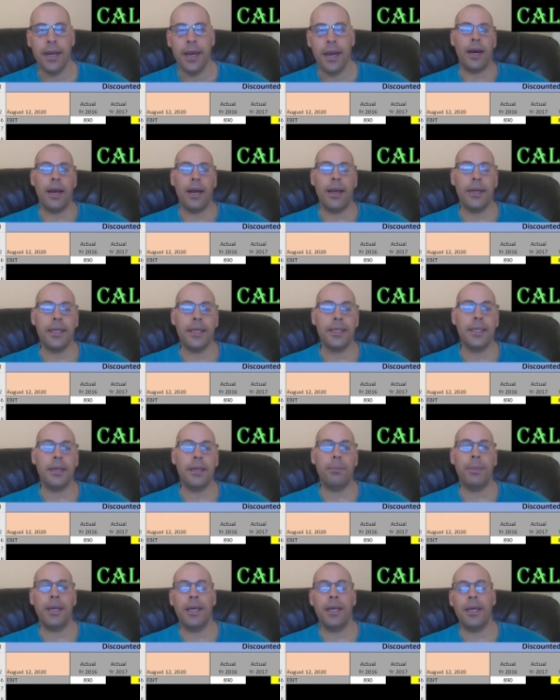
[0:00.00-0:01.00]
I like to see
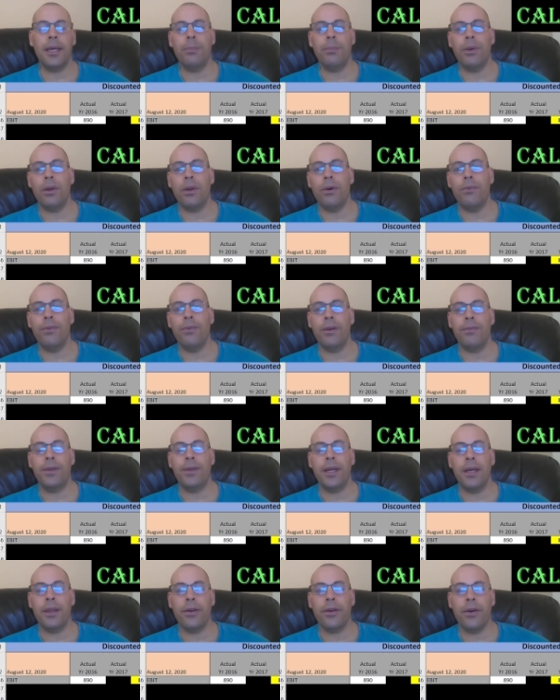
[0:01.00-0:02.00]
a P E below
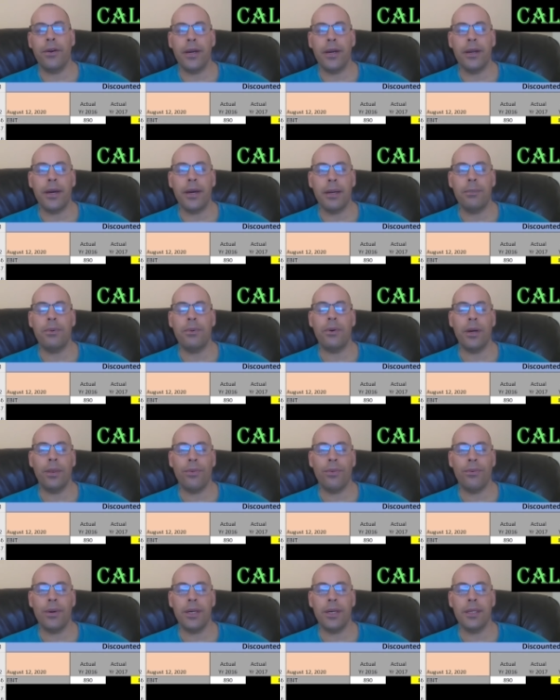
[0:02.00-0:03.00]
fifteen. They're at nine
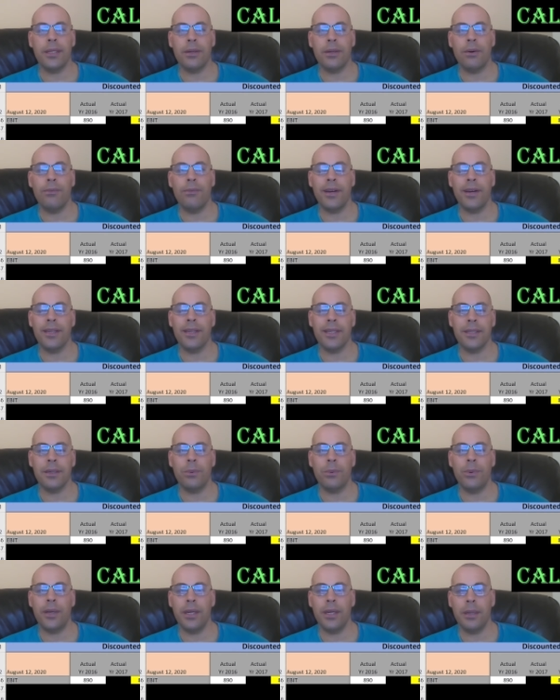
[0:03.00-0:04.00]
point three, so investors
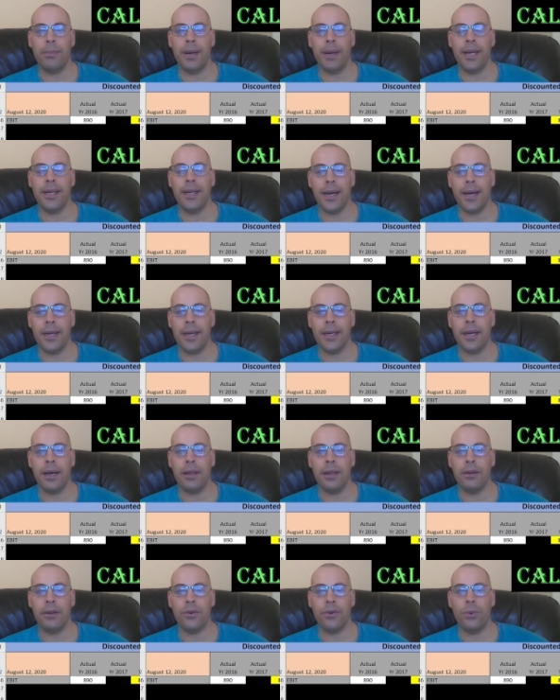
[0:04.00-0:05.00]
are willing to pay nine
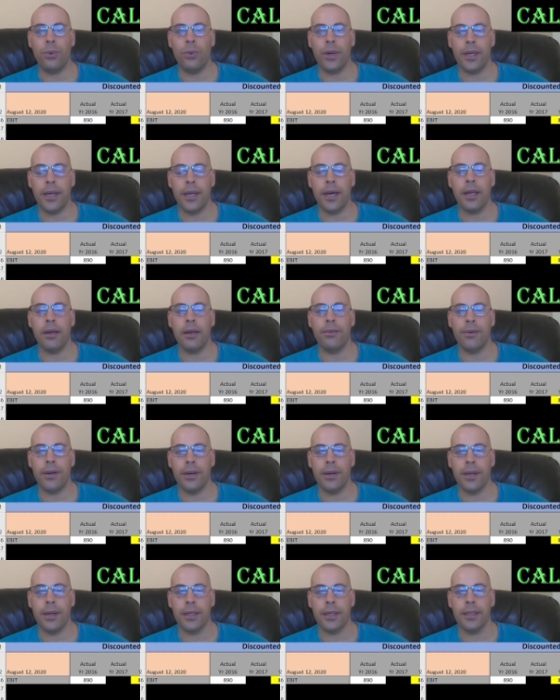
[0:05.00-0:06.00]
dollars for one dollar of
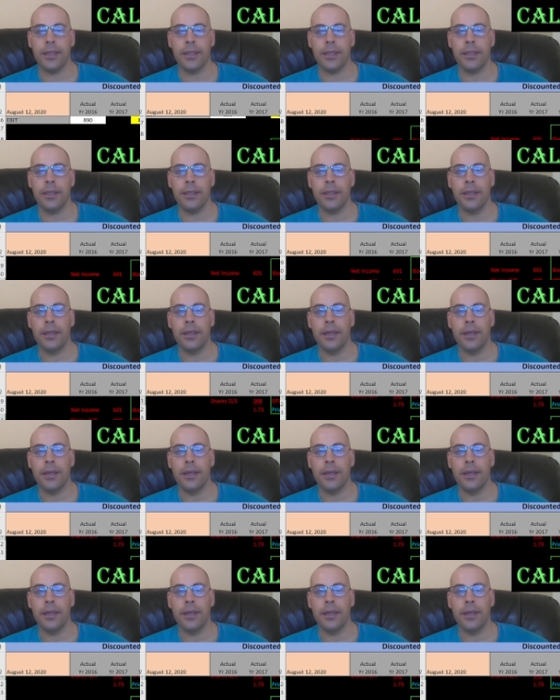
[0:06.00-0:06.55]
earnings.